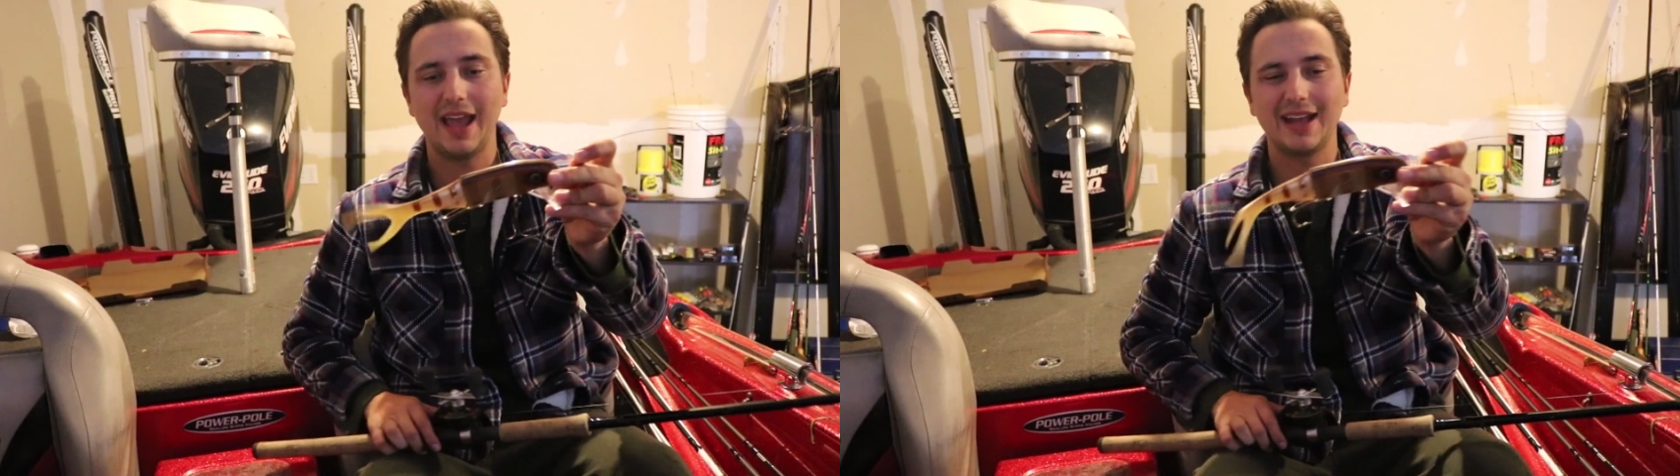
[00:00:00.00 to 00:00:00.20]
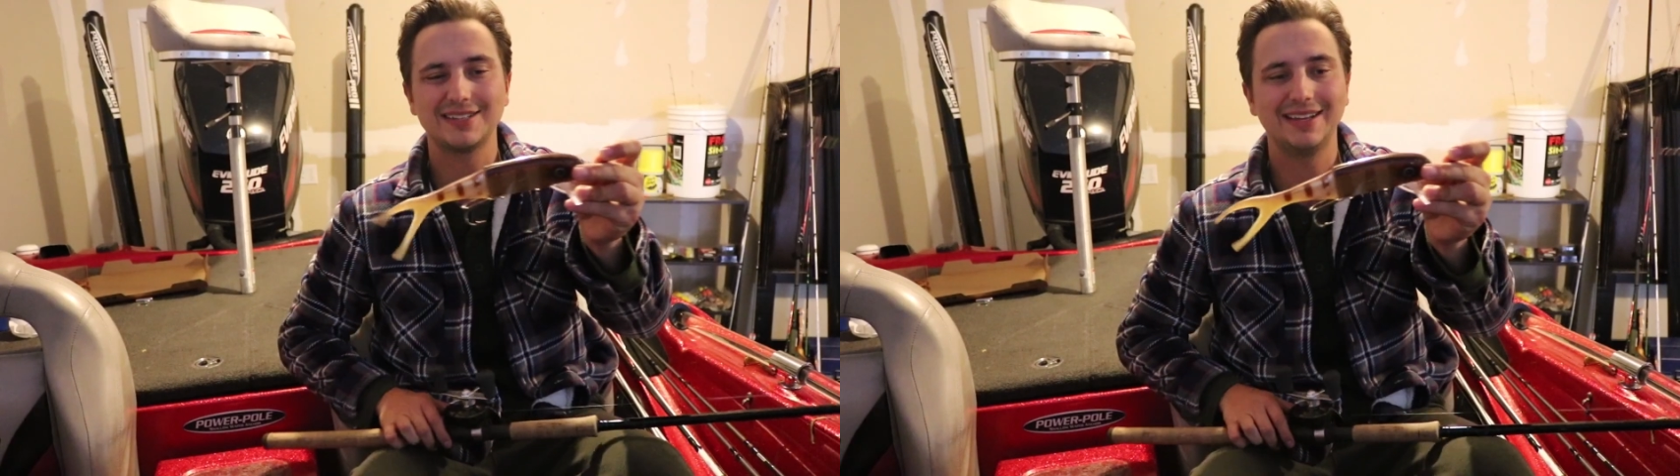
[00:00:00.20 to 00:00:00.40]

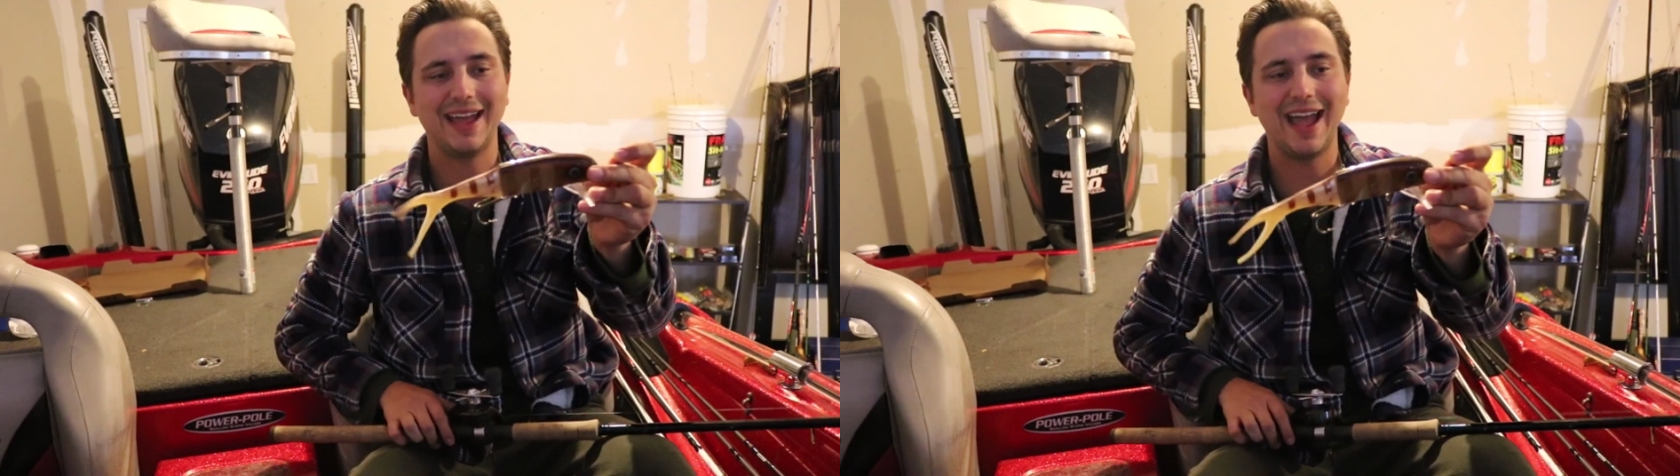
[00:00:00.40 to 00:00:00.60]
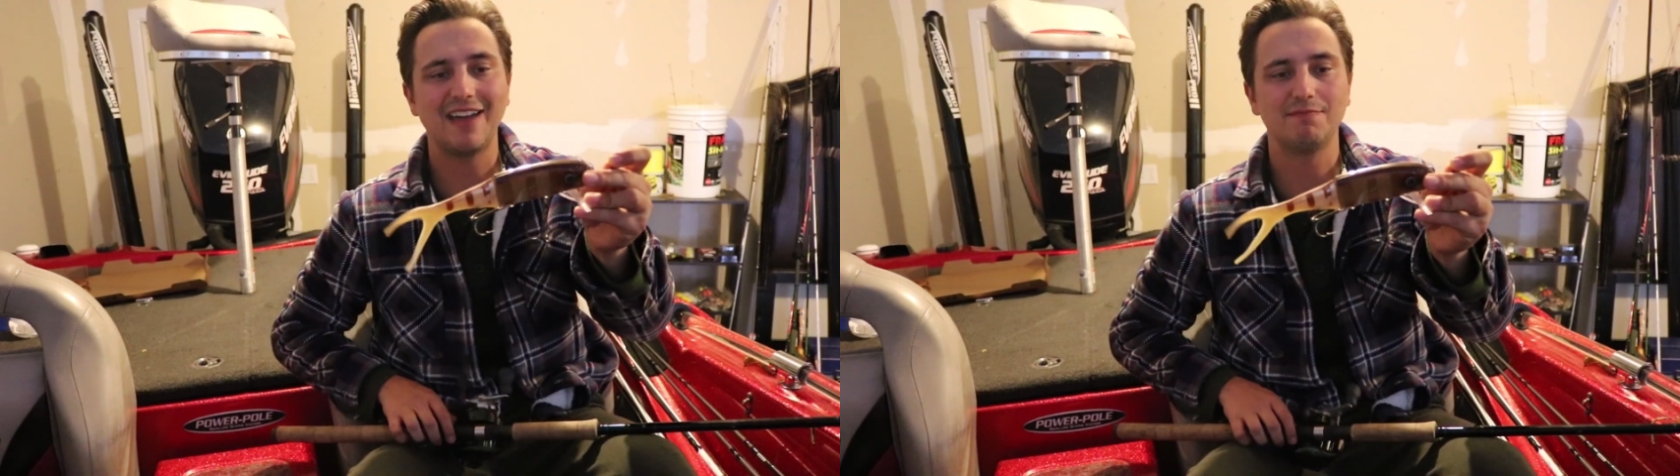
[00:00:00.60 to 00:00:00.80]
actually
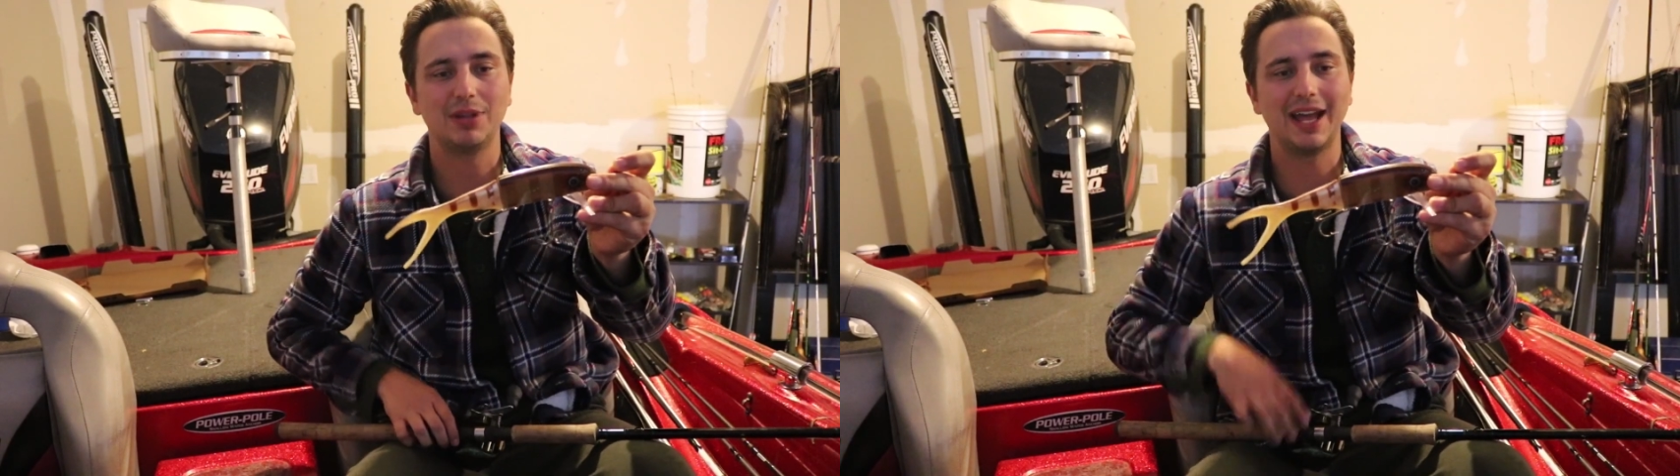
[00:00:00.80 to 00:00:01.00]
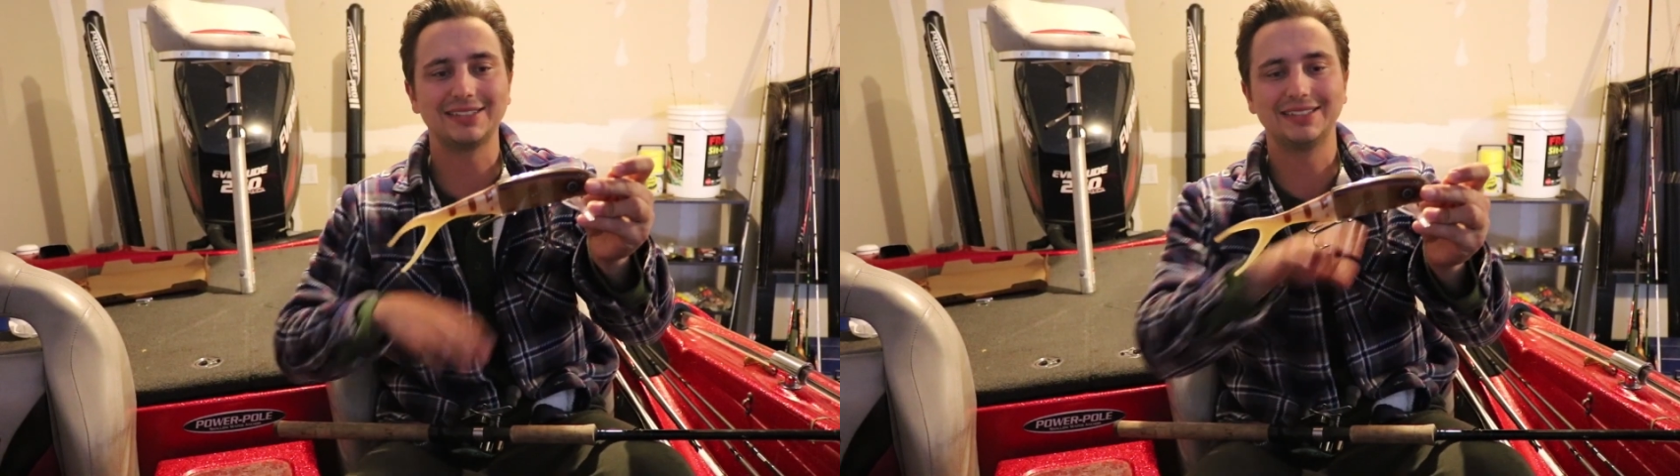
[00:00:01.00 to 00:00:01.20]
half
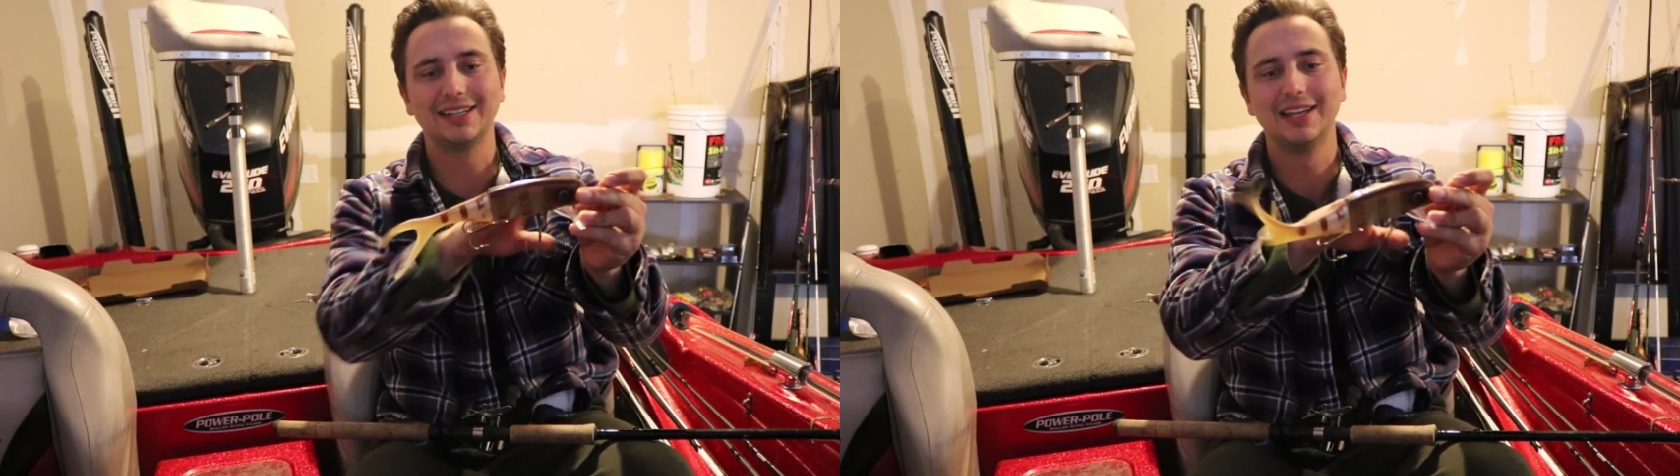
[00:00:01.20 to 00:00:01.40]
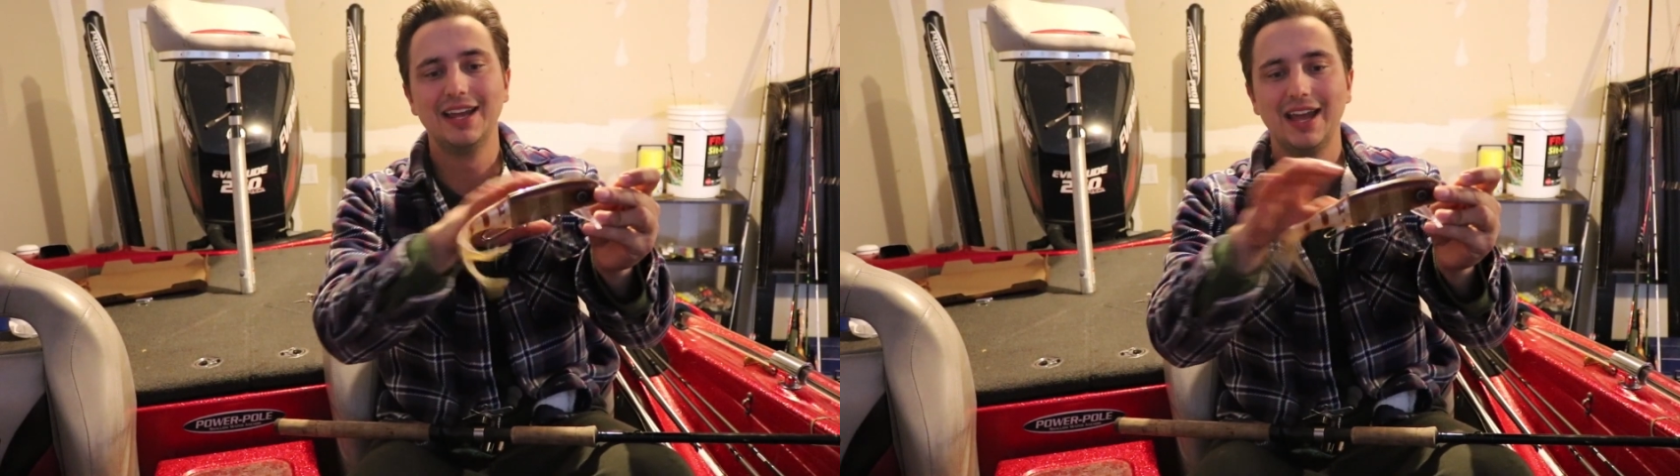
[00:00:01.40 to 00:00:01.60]

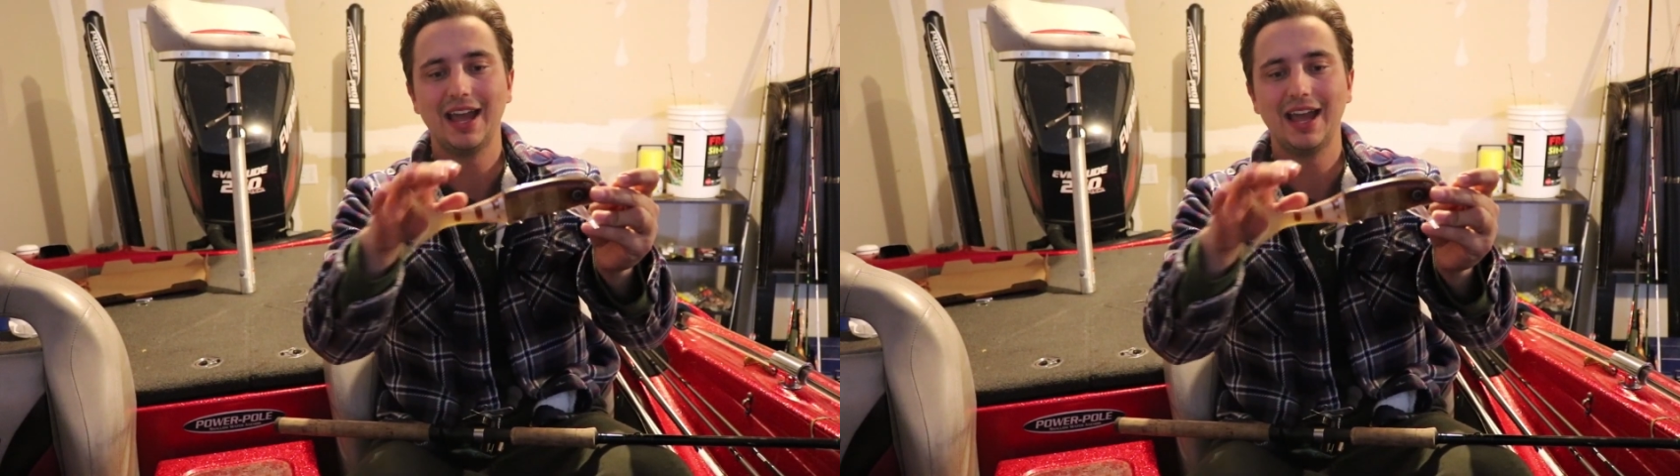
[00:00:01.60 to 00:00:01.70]
plastic,